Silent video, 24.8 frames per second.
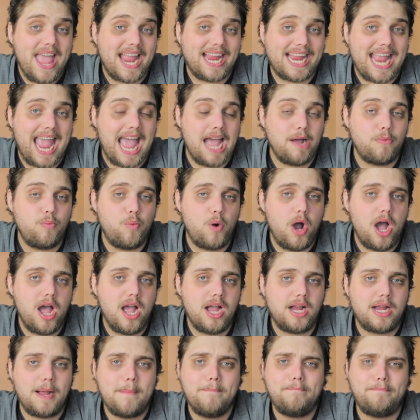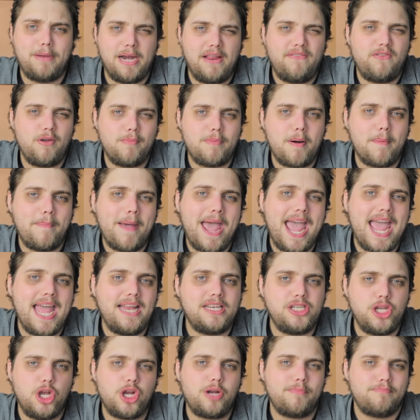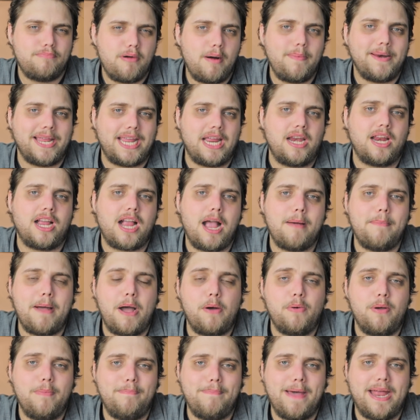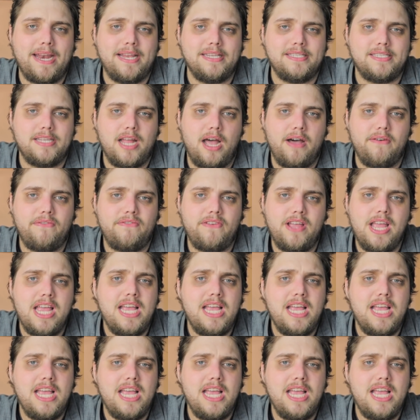That can work, but if you're prepared, you're probably gonna come out with better stuff.